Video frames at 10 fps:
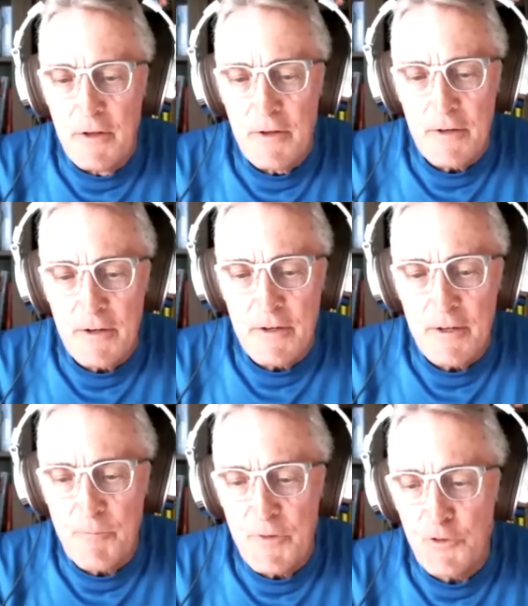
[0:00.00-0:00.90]

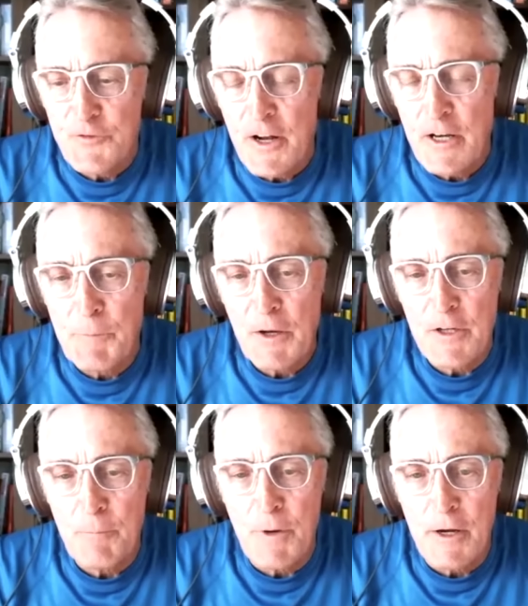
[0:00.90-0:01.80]
um, is finally picked
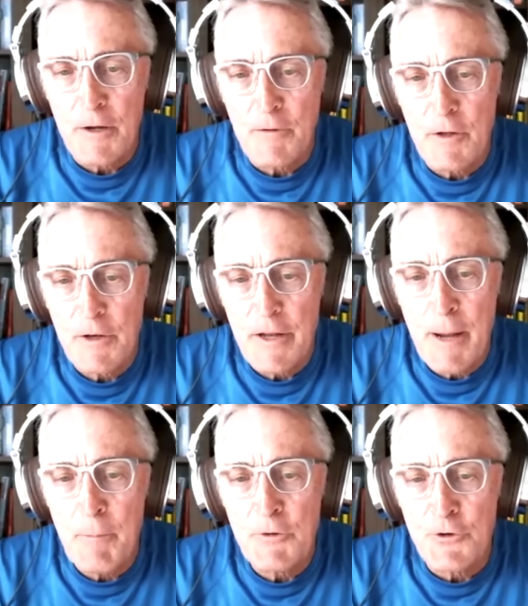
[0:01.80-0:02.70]
up by an
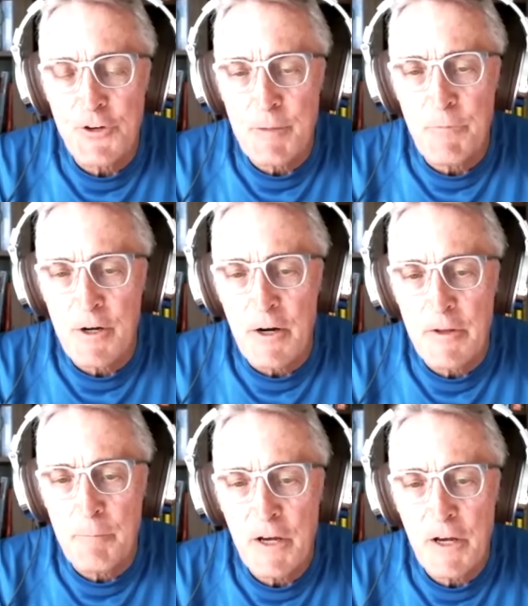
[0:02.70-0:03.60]
amateur team there, and
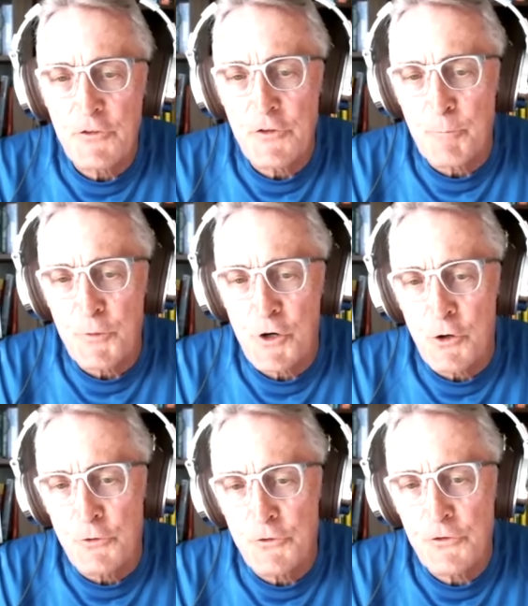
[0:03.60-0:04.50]
then makes it to the
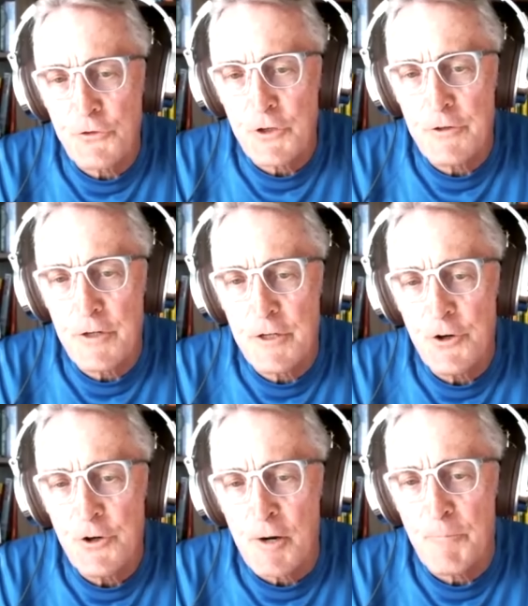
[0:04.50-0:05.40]
pros in, in
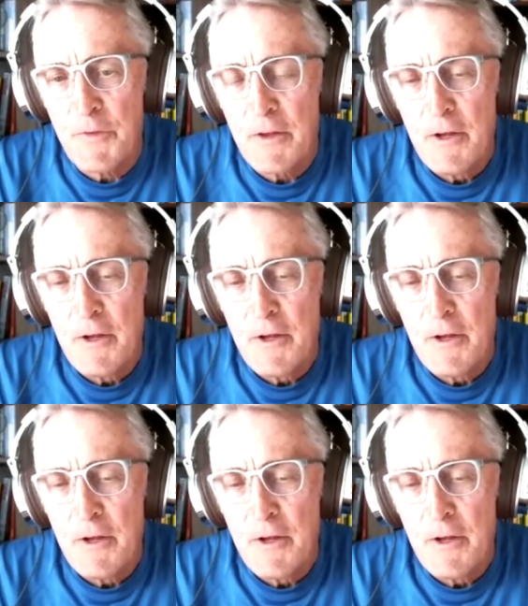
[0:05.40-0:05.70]
Europe.